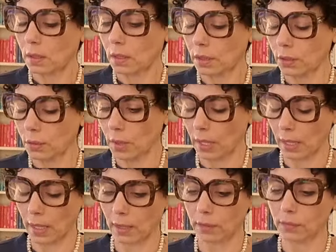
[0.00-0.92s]
and you
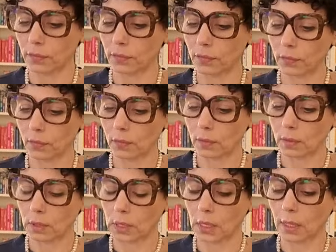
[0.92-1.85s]
have
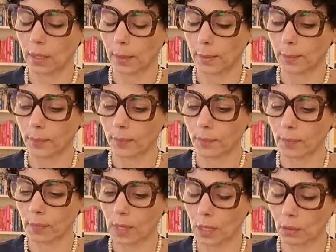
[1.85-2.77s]
um,
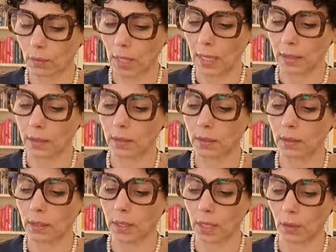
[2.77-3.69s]
crack
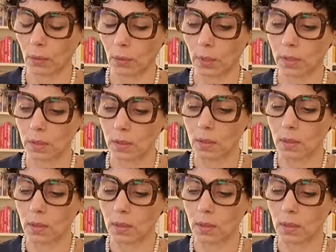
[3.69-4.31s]
and heroin,